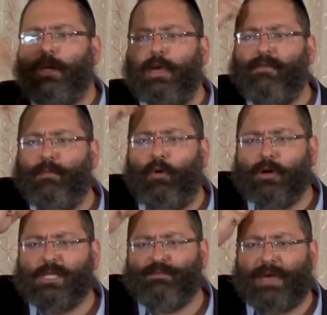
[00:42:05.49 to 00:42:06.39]
to give him
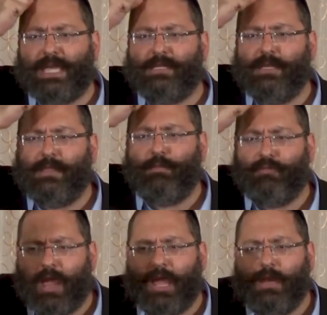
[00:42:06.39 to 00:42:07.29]
more space in the
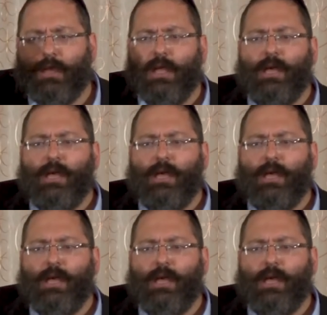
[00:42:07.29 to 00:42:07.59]
brain.